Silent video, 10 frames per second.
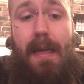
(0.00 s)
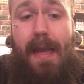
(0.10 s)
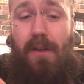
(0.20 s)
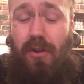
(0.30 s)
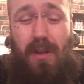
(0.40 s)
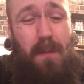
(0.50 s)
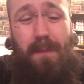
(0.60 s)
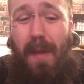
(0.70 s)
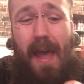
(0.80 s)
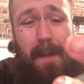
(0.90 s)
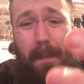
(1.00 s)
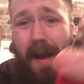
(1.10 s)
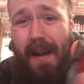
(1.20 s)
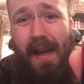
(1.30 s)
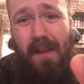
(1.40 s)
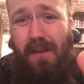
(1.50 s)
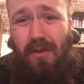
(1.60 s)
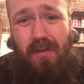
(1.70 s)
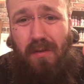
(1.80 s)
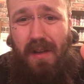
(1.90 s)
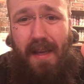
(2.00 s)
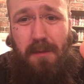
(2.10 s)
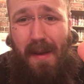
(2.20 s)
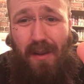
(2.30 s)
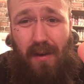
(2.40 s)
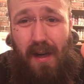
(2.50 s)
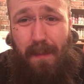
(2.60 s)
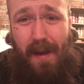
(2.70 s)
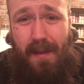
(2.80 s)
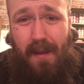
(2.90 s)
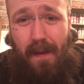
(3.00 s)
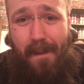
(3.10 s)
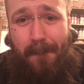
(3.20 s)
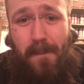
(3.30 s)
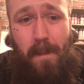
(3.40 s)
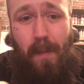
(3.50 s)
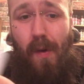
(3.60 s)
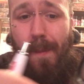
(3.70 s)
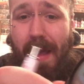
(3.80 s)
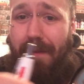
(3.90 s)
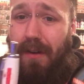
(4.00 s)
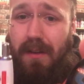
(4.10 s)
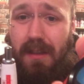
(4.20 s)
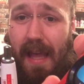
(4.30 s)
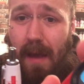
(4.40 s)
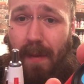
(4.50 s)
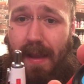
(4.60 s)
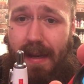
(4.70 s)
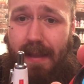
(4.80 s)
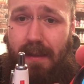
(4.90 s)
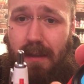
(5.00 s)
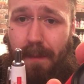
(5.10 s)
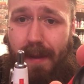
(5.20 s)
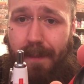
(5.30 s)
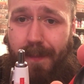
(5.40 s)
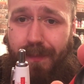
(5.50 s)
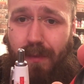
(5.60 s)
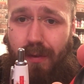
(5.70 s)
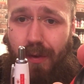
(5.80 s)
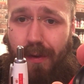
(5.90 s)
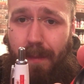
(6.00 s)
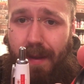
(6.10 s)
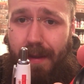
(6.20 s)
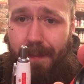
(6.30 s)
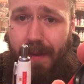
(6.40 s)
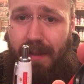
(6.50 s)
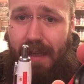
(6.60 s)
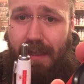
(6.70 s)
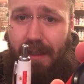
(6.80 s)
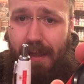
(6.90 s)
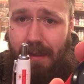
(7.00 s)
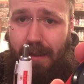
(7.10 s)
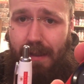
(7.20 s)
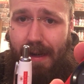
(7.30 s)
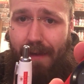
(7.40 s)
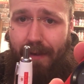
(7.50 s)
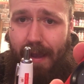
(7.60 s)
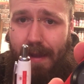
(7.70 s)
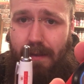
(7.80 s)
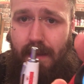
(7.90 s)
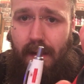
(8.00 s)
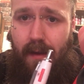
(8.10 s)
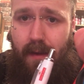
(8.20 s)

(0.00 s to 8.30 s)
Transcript: Like, just the background, it just looks like it's made on clip art. But everything's there where you need it to be. Do you know what I mean? It's nice and easy to navigate.